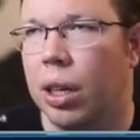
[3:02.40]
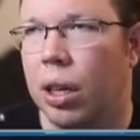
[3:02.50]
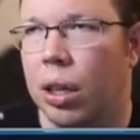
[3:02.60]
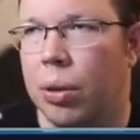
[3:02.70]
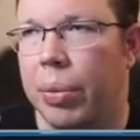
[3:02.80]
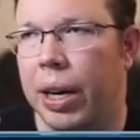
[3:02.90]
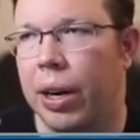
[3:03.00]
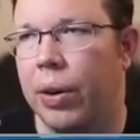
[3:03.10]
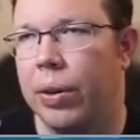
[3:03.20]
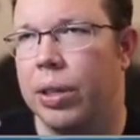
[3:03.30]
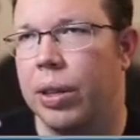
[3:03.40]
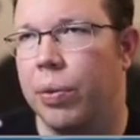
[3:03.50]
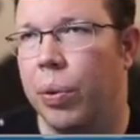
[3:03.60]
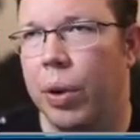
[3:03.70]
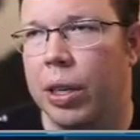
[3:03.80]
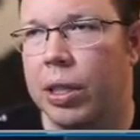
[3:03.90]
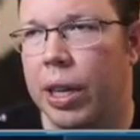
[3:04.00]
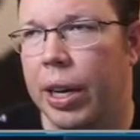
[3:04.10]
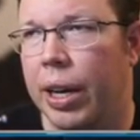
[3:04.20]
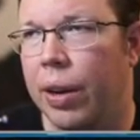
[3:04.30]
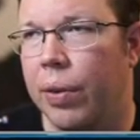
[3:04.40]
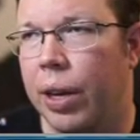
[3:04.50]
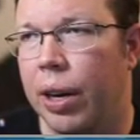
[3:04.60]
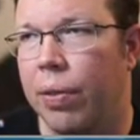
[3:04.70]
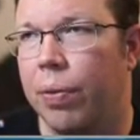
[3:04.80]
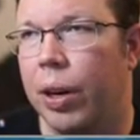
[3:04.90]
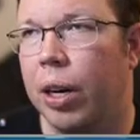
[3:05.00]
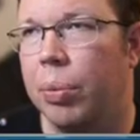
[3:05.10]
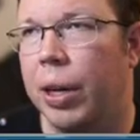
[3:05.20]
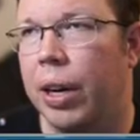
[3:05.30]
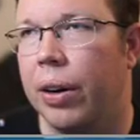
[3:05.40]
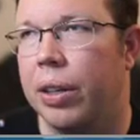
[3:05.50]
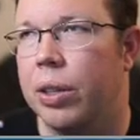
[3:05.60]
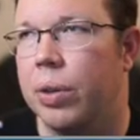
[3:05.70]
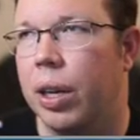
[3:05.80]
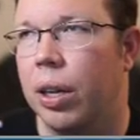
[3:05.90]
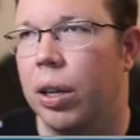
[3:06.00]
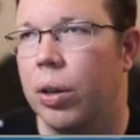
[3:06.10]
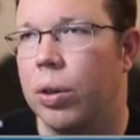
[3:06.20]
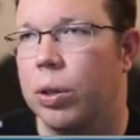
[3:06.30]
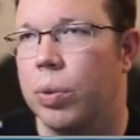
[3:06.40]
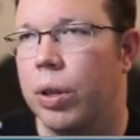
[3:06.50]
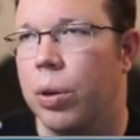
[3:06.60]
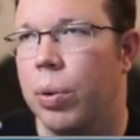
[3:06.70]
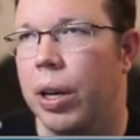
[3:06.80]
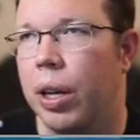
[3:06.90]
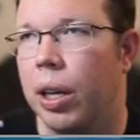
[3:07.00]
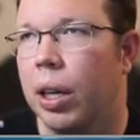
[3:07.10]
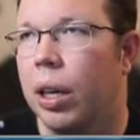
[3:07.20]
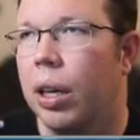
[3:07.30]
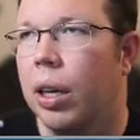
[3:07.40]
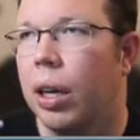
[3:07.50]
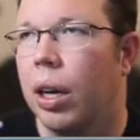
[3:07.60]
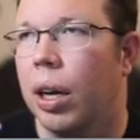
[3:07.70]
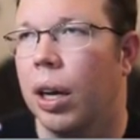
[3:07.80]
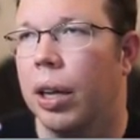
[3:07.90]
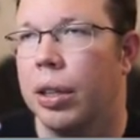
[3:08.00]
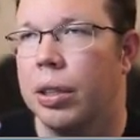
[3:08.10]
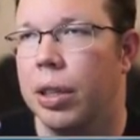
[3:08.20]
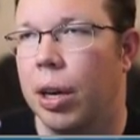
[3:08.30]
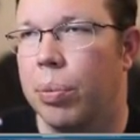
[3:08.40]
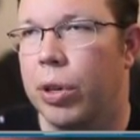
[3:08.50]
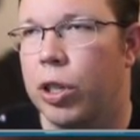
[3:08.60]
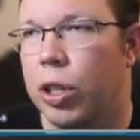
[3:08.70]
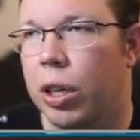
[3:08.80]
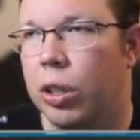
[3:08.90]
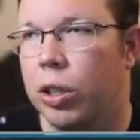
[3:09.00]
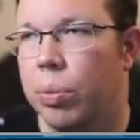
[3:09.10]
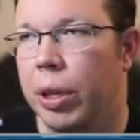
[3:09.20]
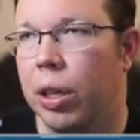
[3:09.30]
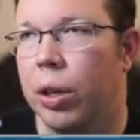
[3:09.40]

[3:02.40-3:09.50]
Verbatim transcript: its all about, if we want to stay ahead, we got to farm characters. We're getting close with Queel. Uh, let's see, Emperor Shuttle should be